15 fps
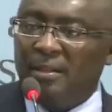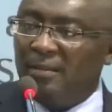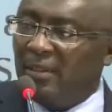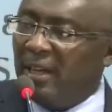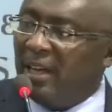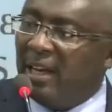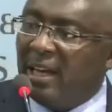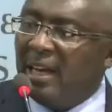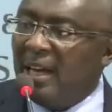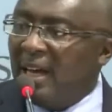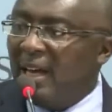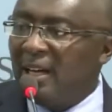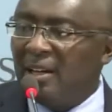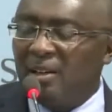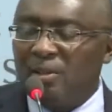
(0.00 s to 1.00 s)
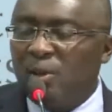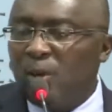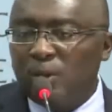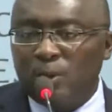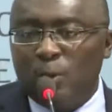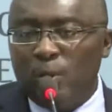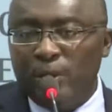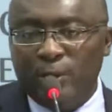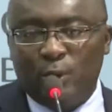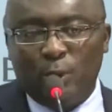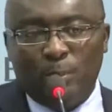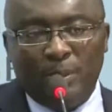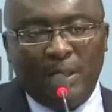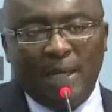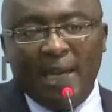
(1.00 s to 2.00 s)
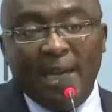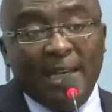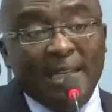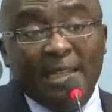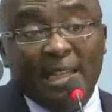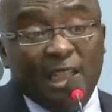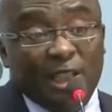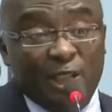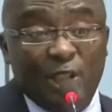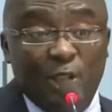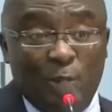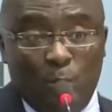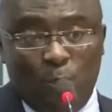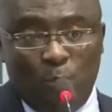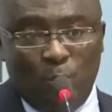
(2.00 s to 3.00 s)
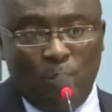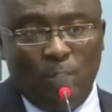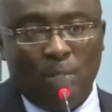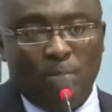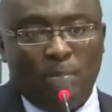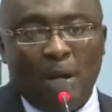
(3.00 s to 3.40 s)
There are not going to be any new